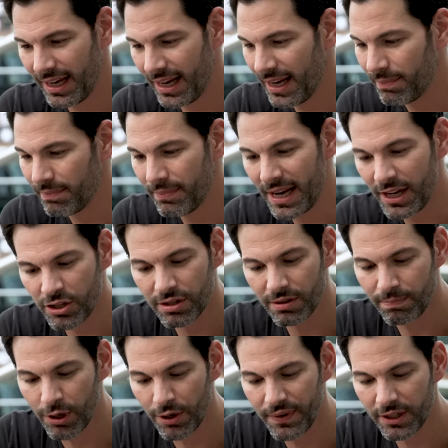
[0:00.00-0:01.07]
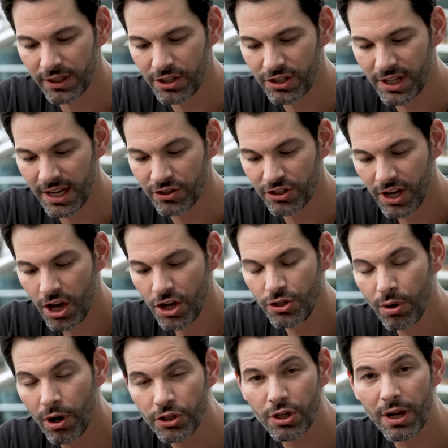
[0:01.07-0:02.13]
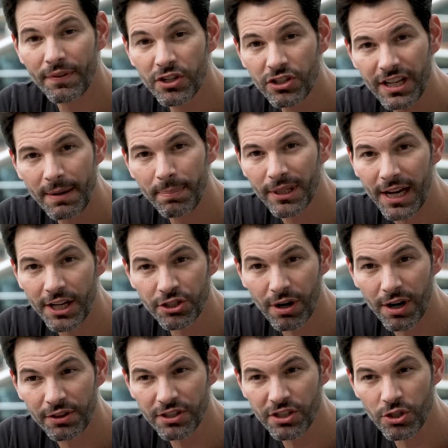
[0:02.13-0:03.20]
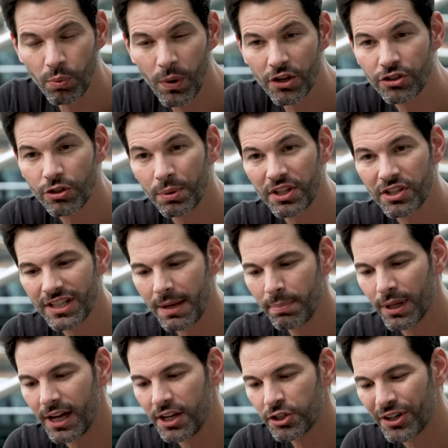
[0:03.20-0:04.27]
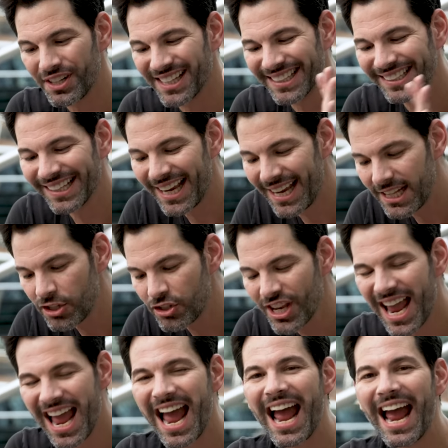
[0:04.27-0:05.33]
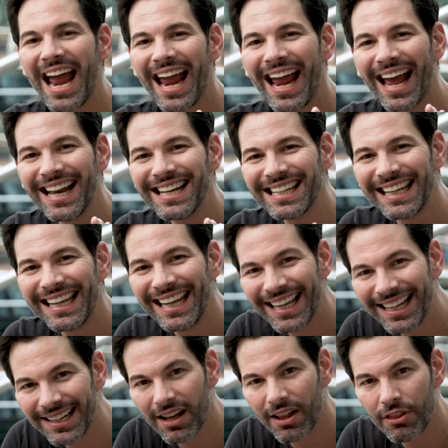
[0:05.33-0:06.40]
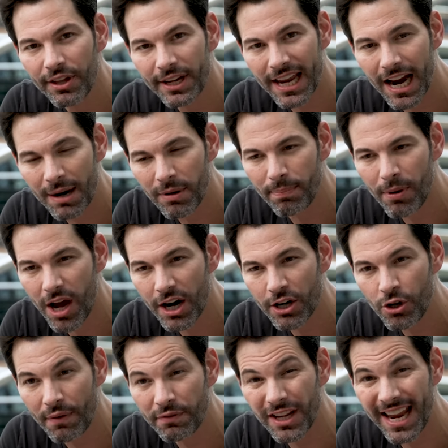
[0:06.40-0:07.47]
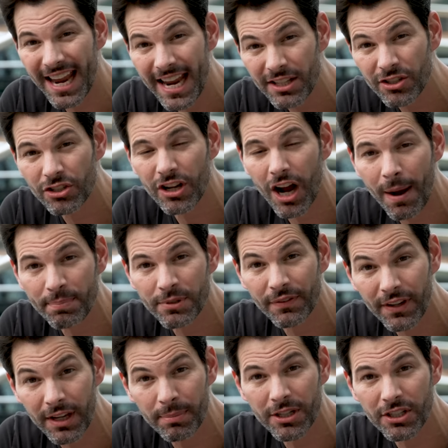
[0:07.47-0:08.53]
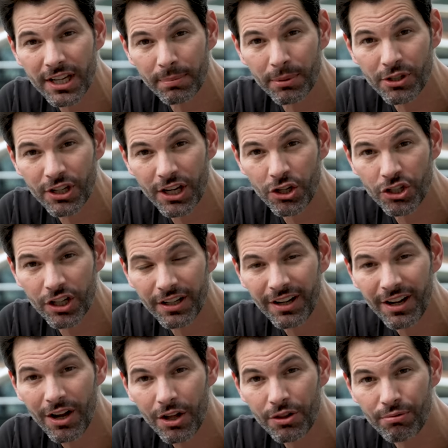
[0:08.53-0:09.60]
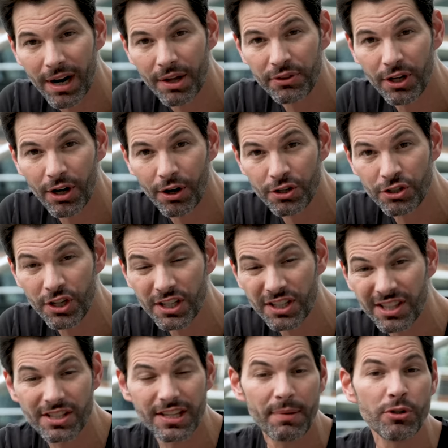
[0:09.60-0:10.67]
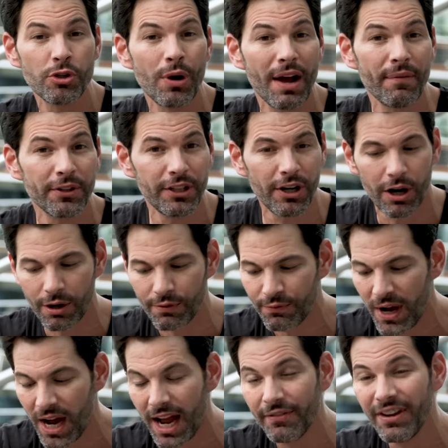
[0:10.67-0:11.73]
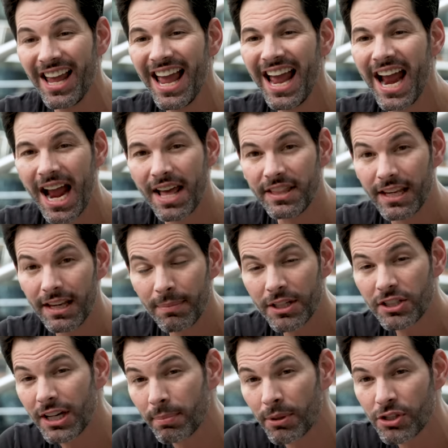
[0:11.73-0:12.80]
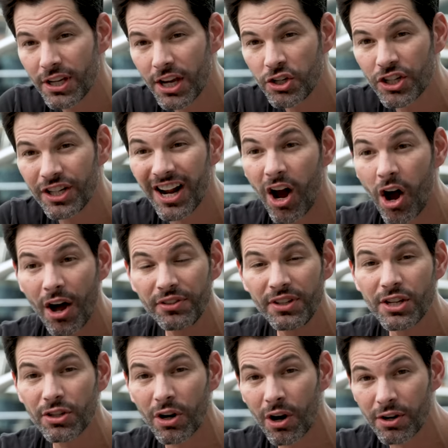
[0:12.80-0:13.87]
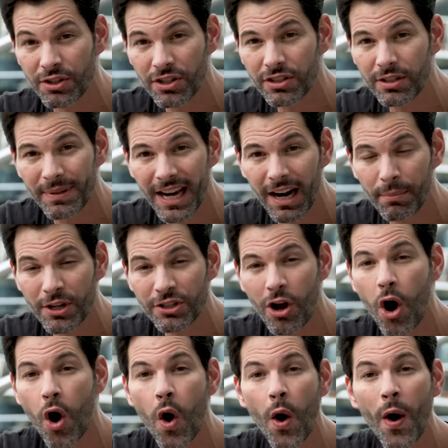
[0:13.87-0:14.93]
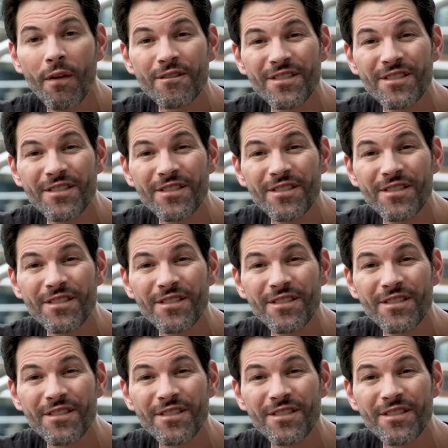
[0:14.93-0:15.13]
it makes perfectly sense. You also have a stabilizer on this as well. So with the stabilizer in the lens and in the camera body, you have the 8 stops of image stabilization throughout the R6, the same as you have on the R5. And the image stabilization on these R system cameras are